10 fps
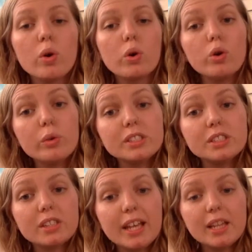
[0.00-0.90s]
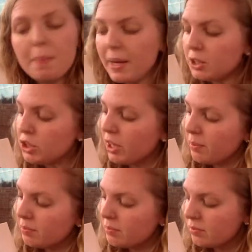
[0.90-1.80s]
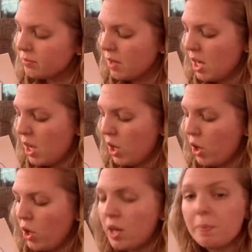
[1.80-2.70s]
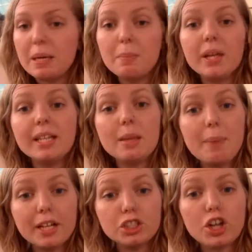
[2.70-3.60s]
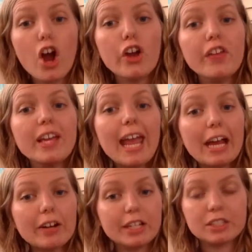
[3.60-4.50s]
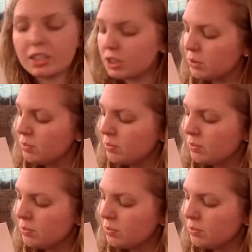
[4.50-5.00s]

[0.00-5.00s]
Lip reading: Who is in the picture? The people in the picture are the characters.